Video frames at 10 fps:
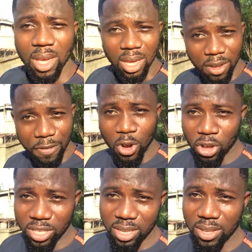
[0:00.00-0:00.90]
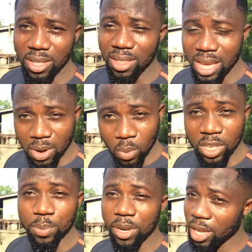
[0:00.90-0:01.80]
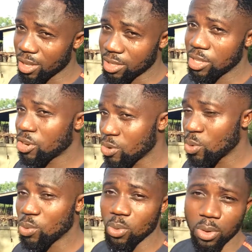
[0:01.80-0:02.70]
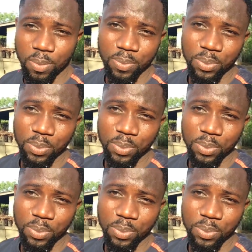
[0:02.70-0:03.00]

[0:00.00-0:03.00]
If not, they are the ones bringing us the Third World War.